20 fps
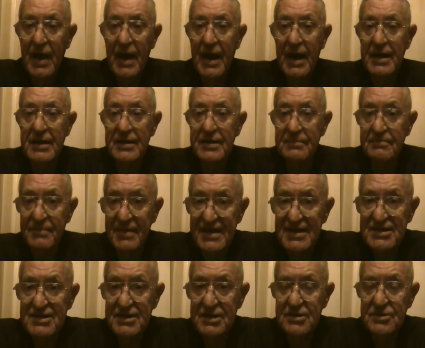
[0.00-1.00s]
And the
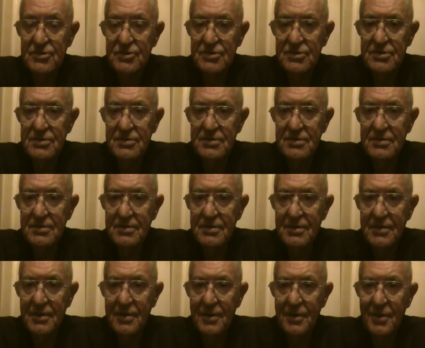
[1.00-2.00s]
message
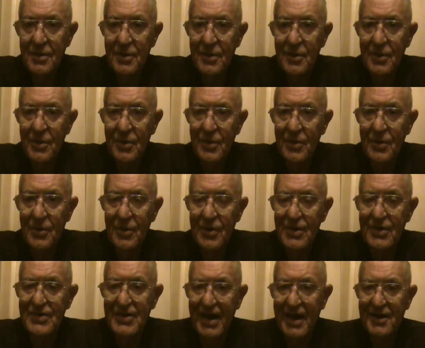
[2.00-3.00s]

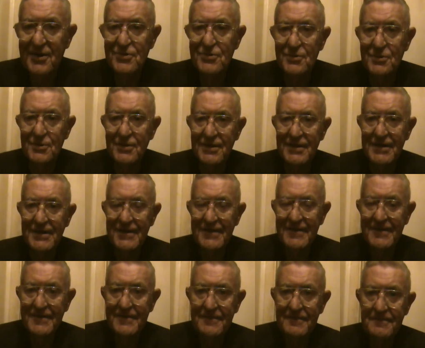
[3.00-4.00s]
is actually
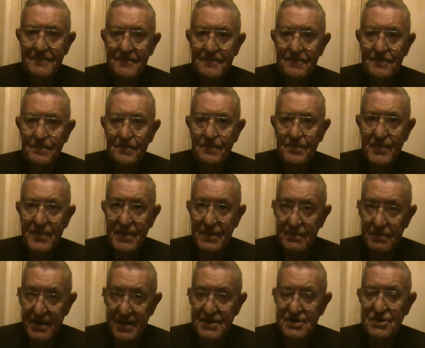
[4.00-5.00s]
the
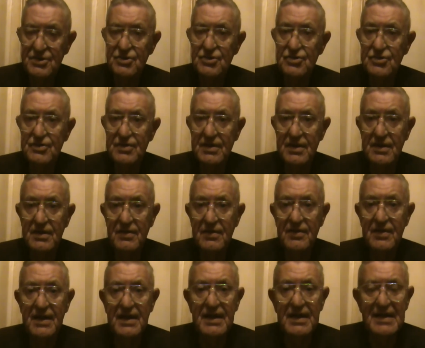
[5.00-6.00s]
message that
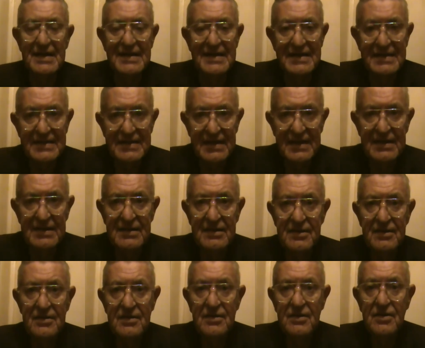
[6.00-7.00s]
they
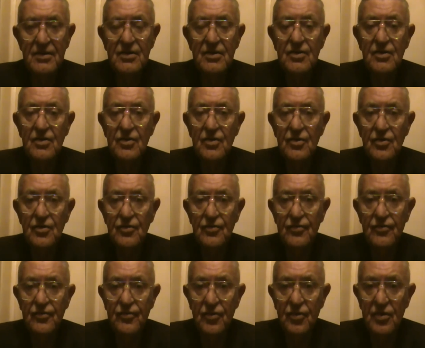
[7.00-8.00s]
intended
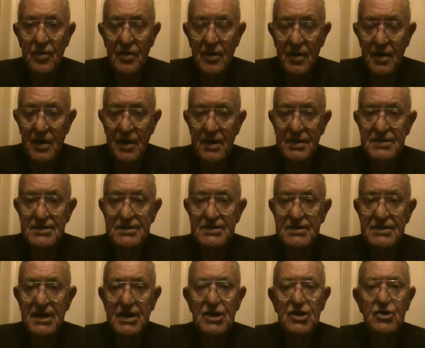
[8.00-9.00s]
for
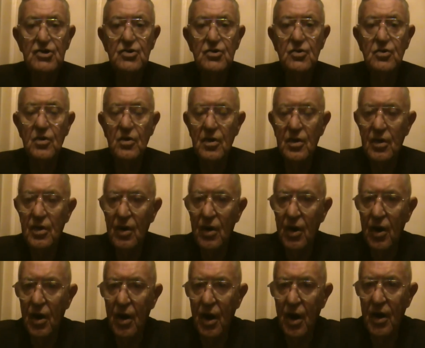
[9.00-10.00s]
us to
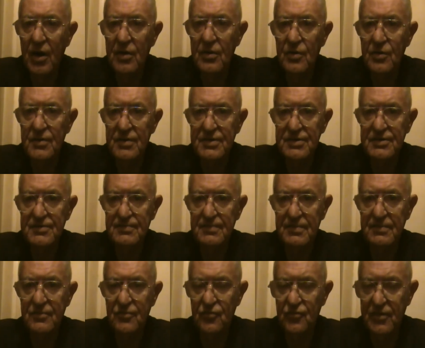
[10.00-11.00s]
always
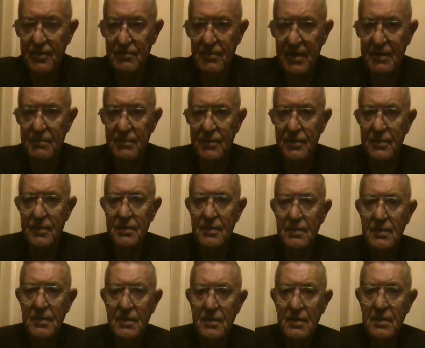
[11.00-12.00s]
remember,
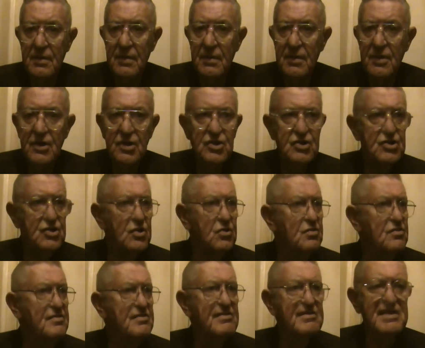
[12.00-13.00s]
to
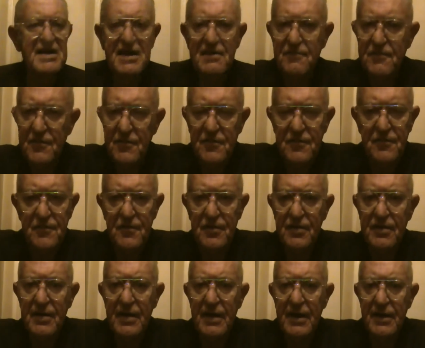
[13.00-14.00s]
never
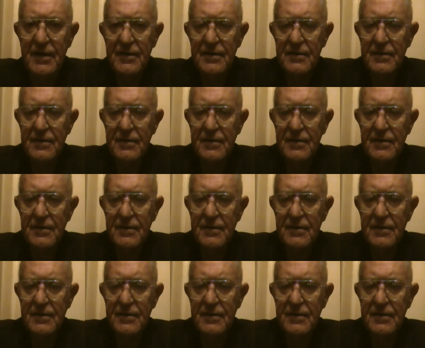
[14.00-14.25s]
forget,